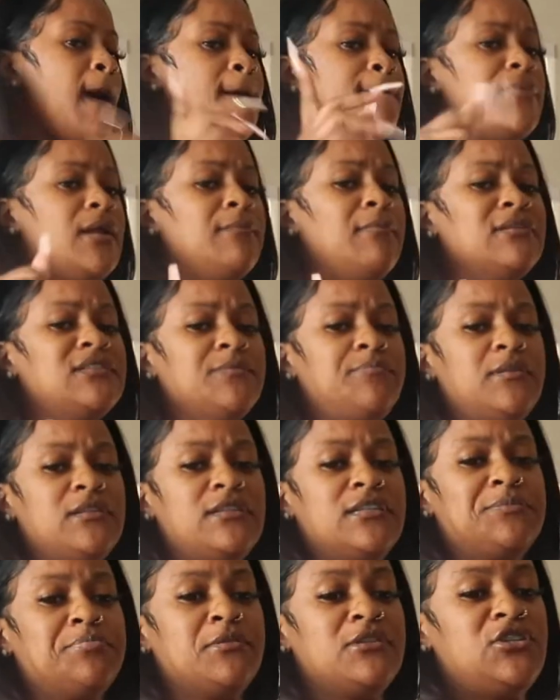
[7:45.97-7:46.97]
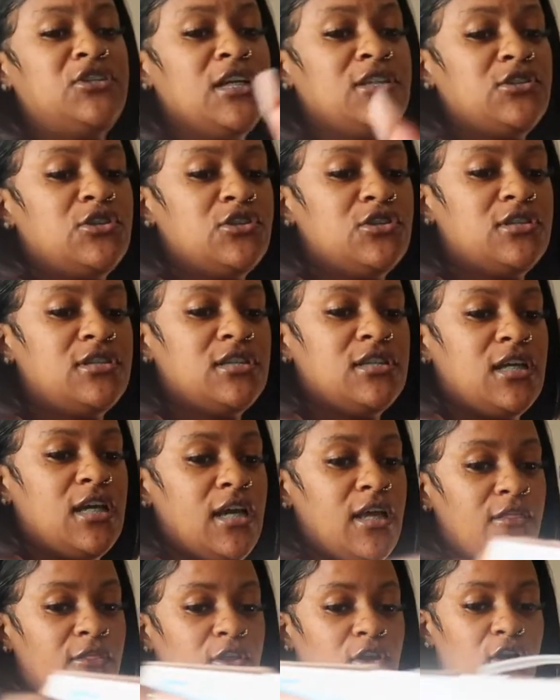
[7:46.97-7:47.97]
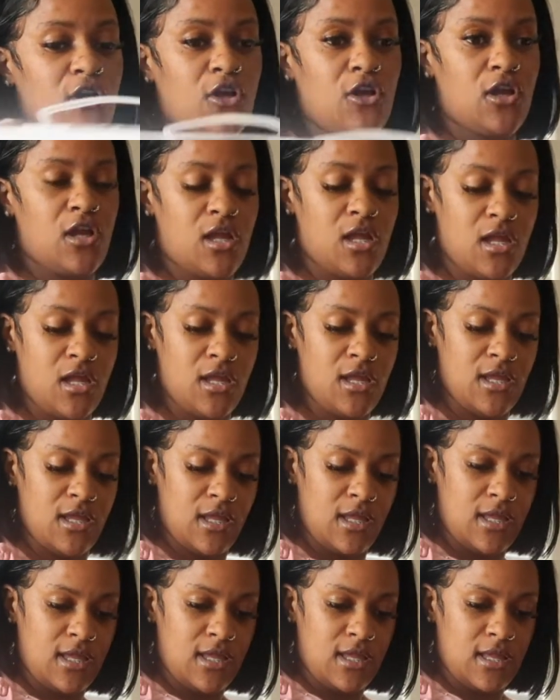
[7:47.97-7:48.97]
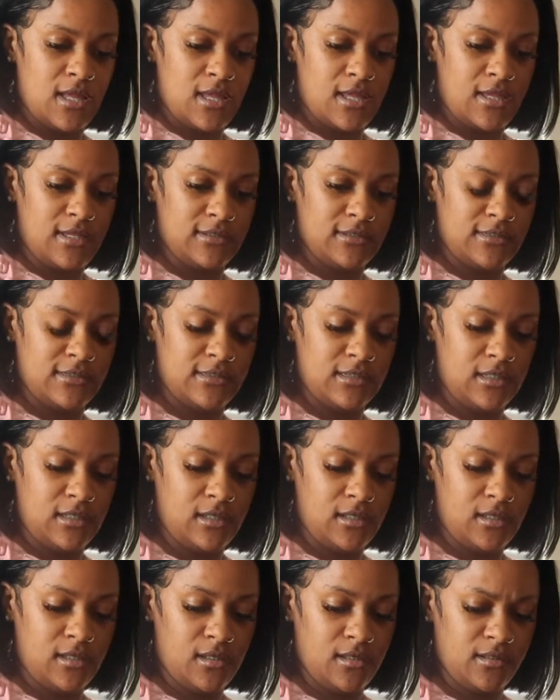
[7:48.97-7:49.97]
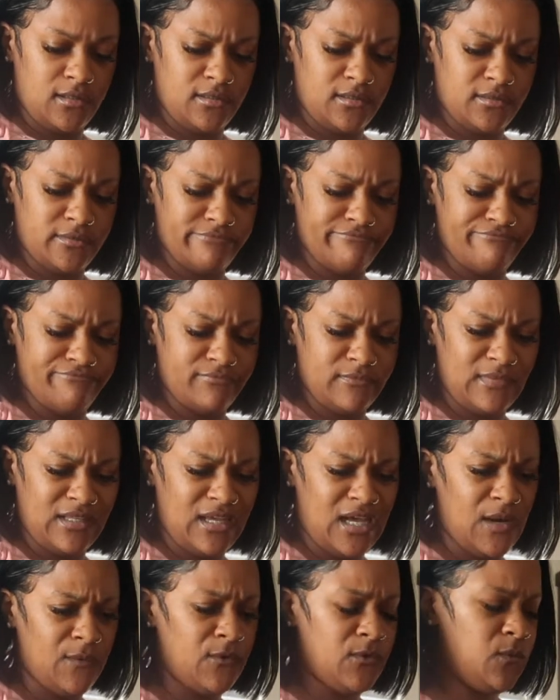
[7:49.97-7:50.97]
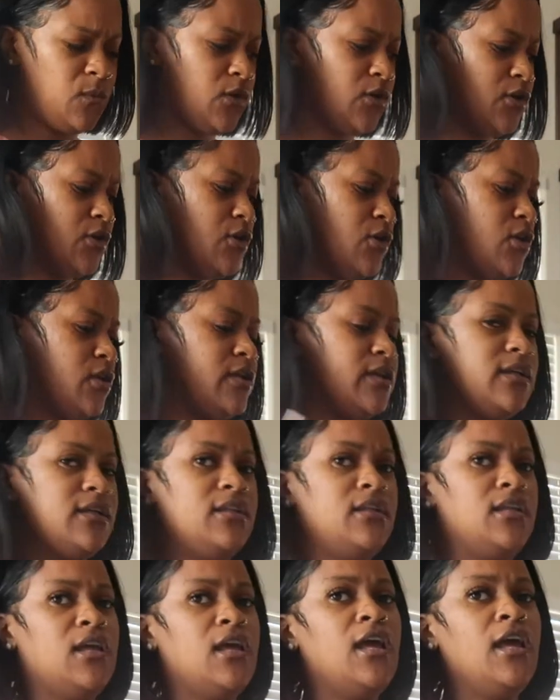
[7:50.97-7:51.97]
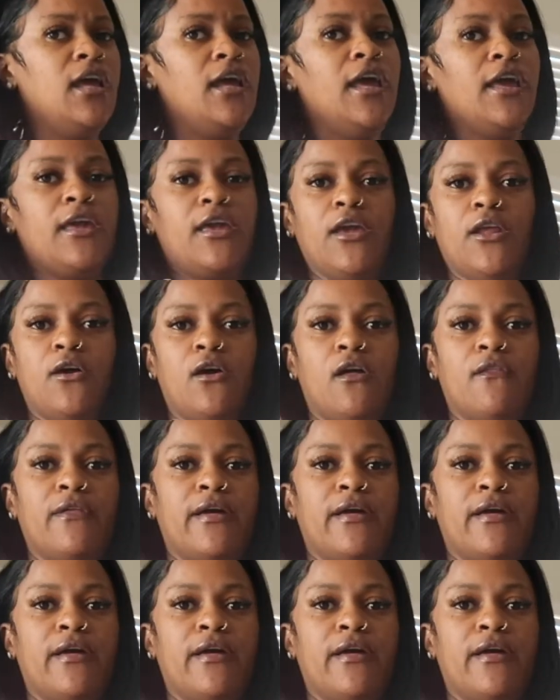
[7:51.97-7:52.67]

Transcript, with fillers: But I'm about to put this projector together and see um, how it works and get all